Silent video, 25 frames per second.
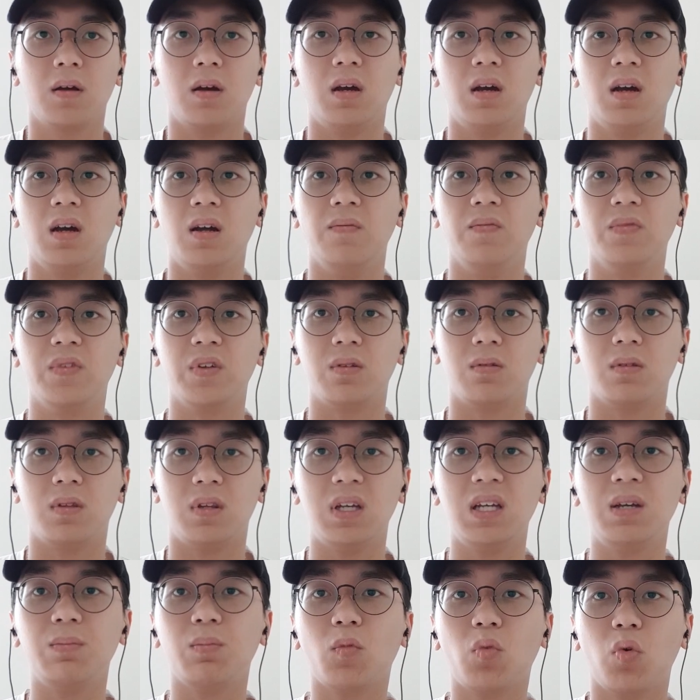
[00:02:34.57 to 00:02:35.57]
And the
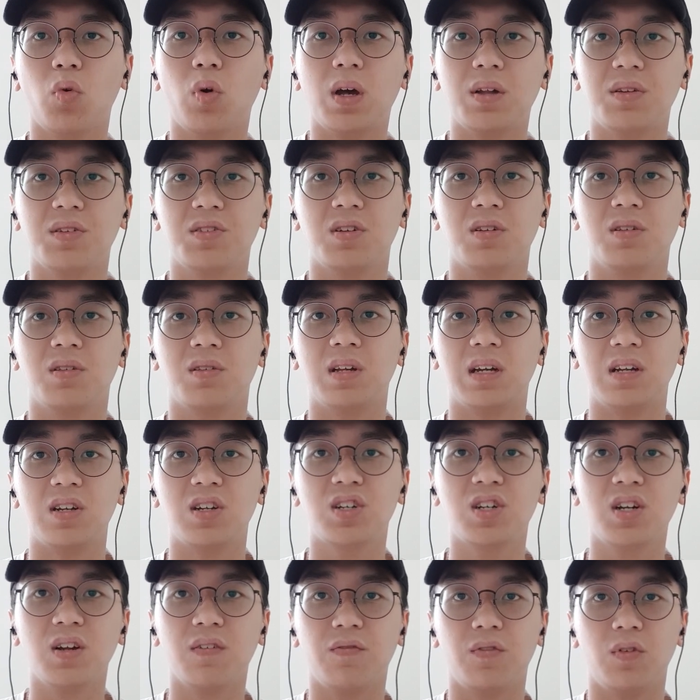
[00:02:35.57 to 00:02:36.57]
deep questions that
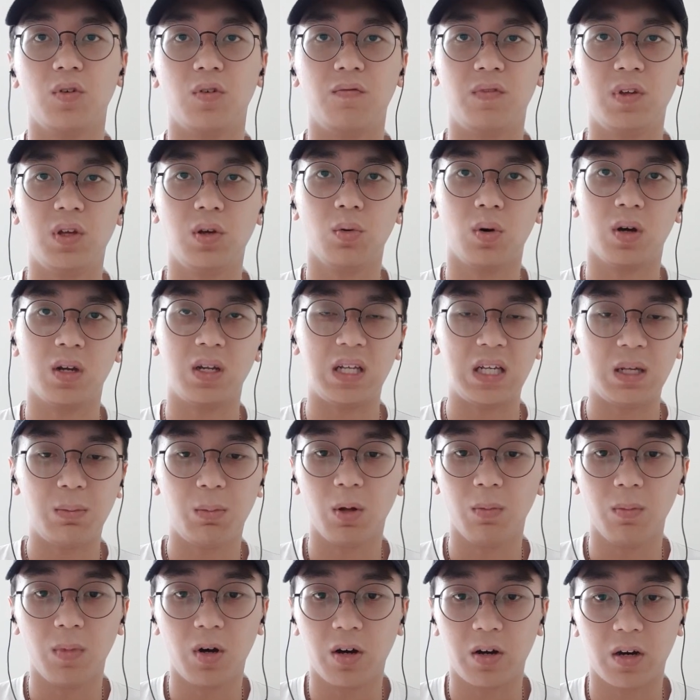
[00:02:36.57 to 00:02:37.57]
shift your view on
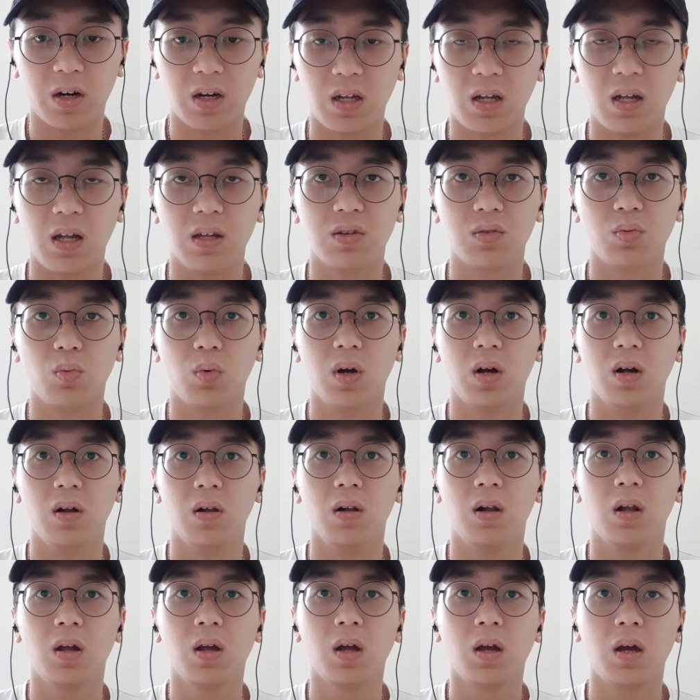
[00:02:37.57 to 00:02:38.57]
email marketing as
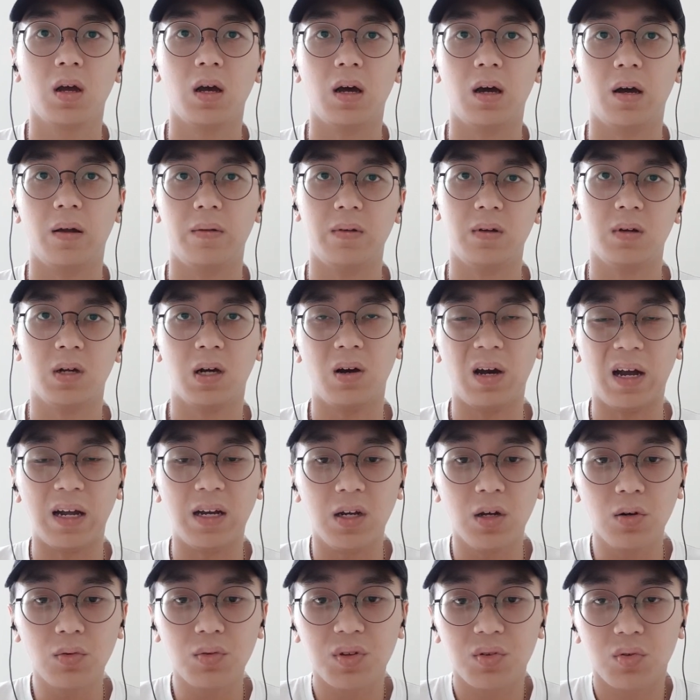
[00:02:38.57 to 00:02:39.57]
well. Uh, now, I
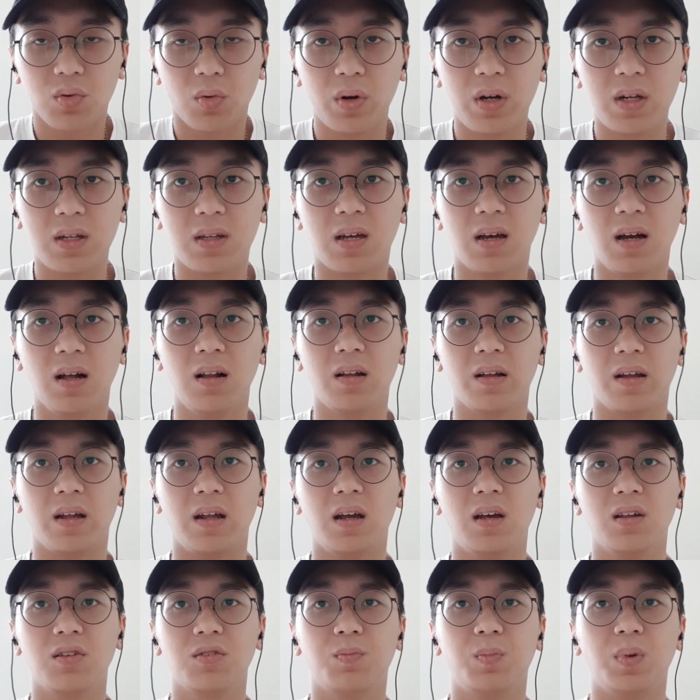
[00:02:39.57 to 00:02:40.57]
know storytelling
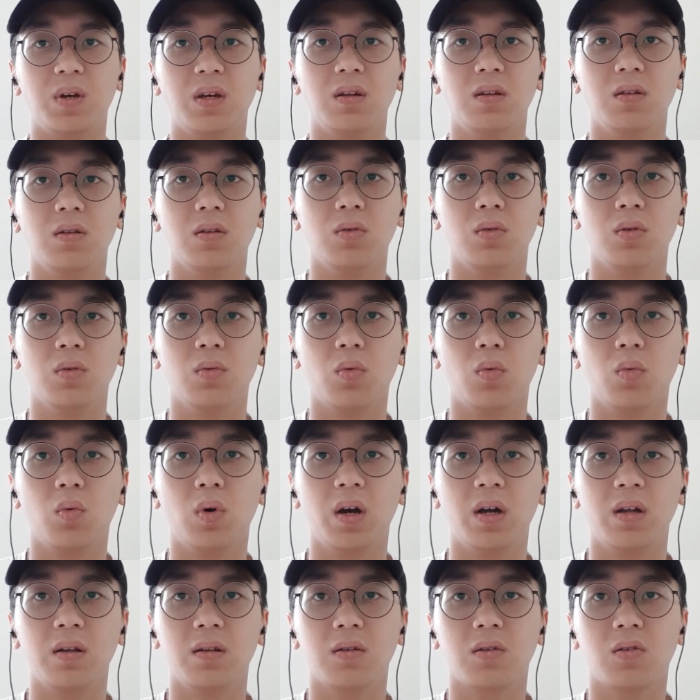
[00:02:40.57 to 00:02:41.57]
has been
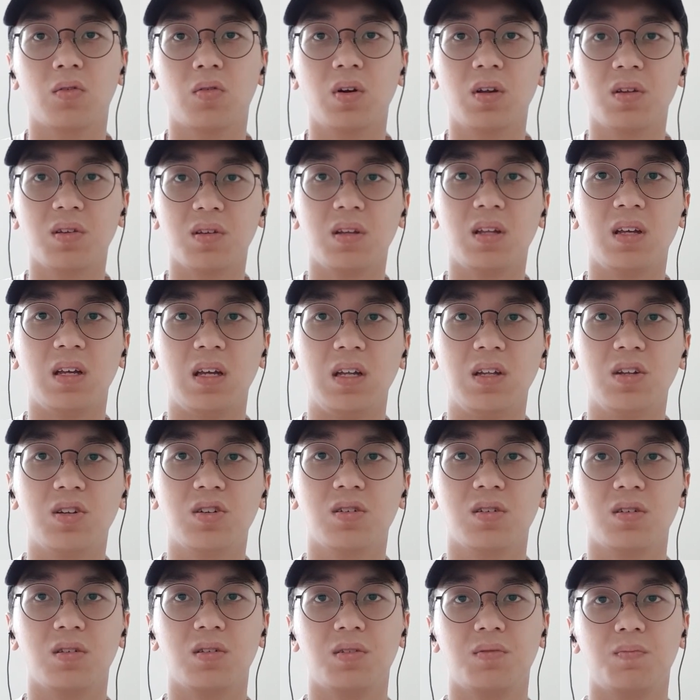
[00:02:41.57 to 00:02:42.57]
what Chris
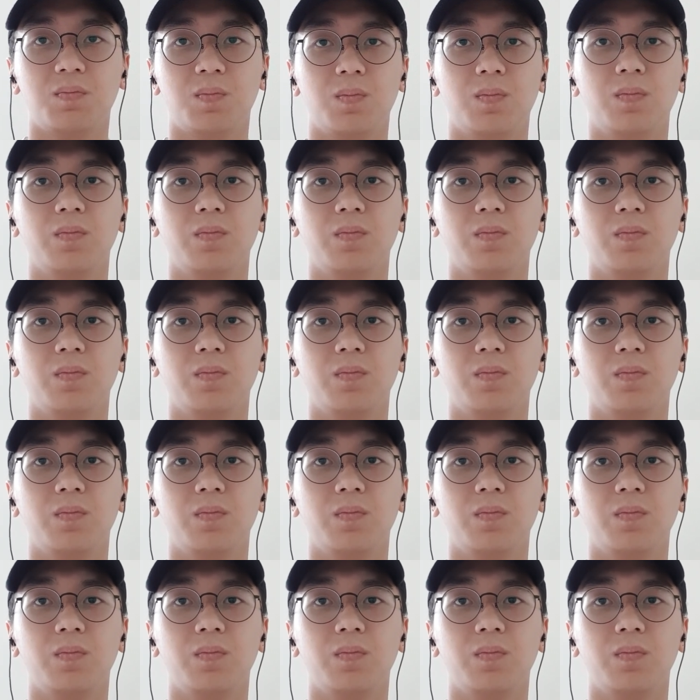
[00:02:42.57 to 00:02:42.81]
teaches,